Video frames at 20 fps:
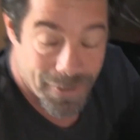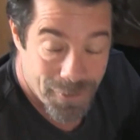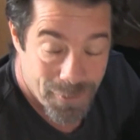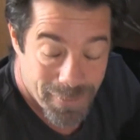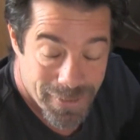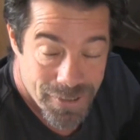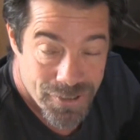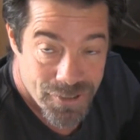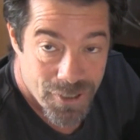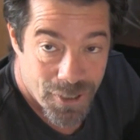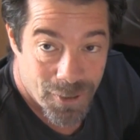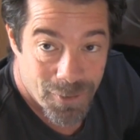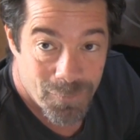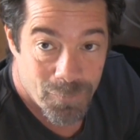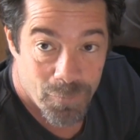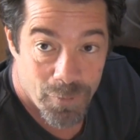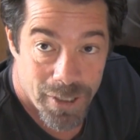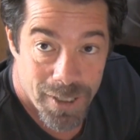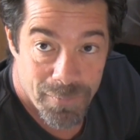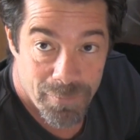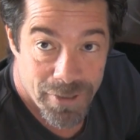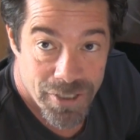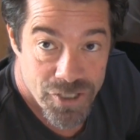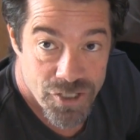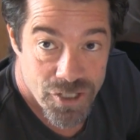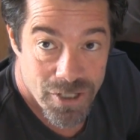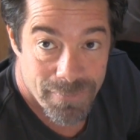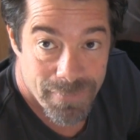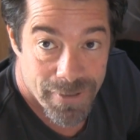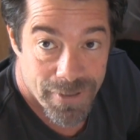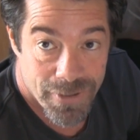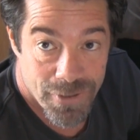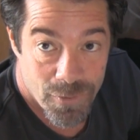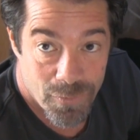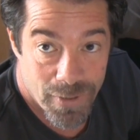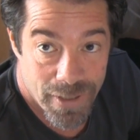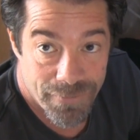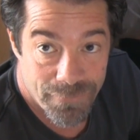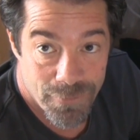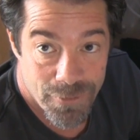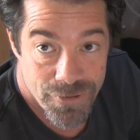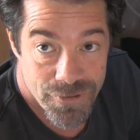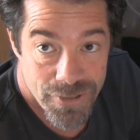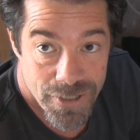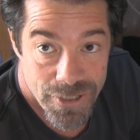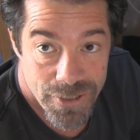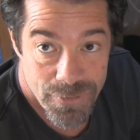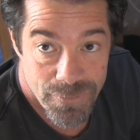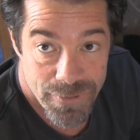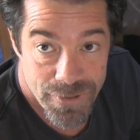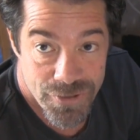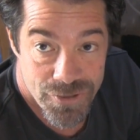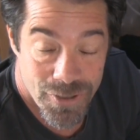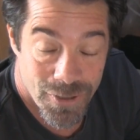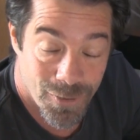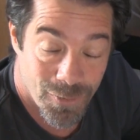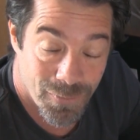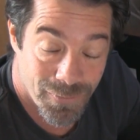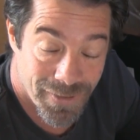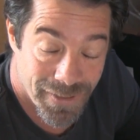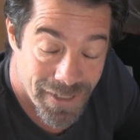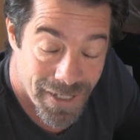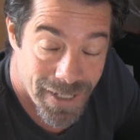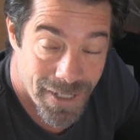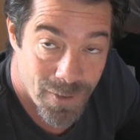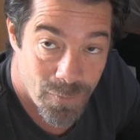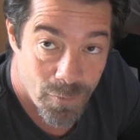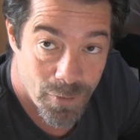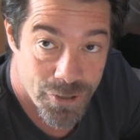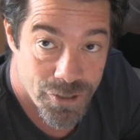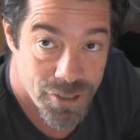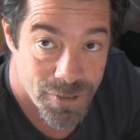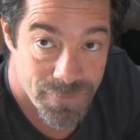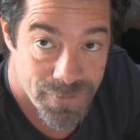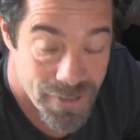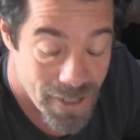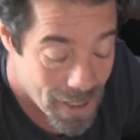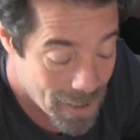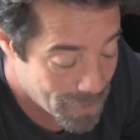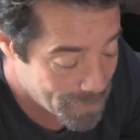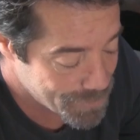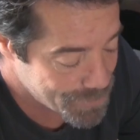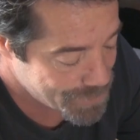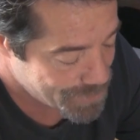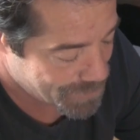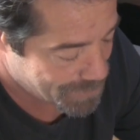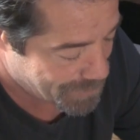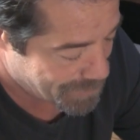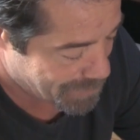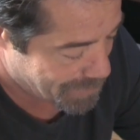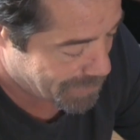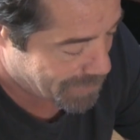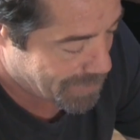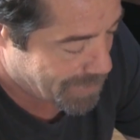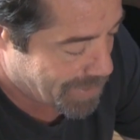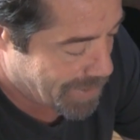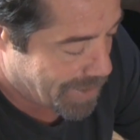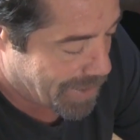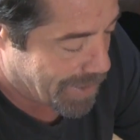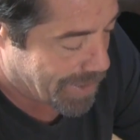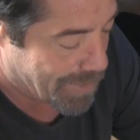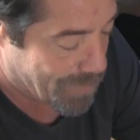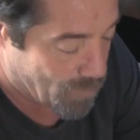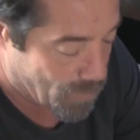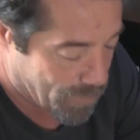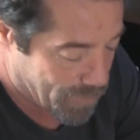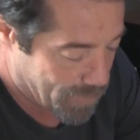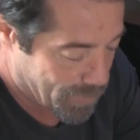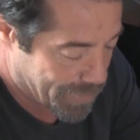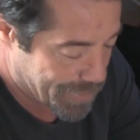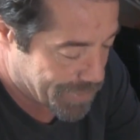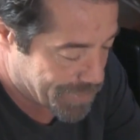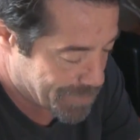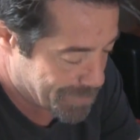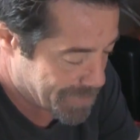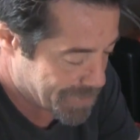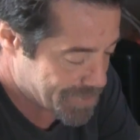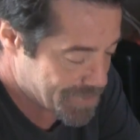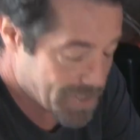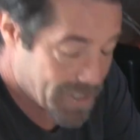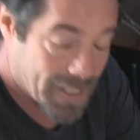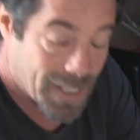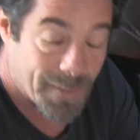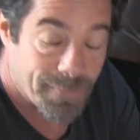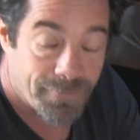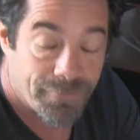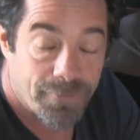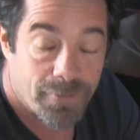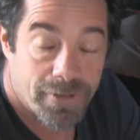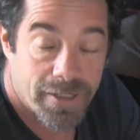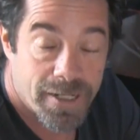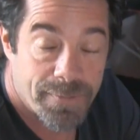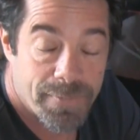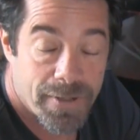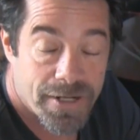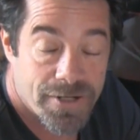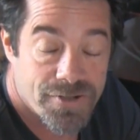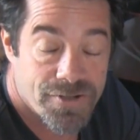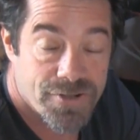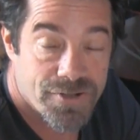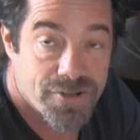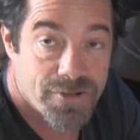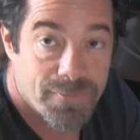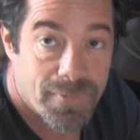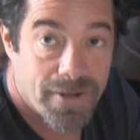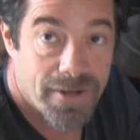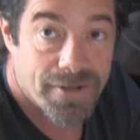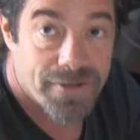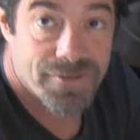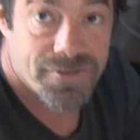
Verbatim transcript: in doing so, we're going to bring Jim into the 21st century. So today we're at Jim's house and we're going to be setting up a full Apex system on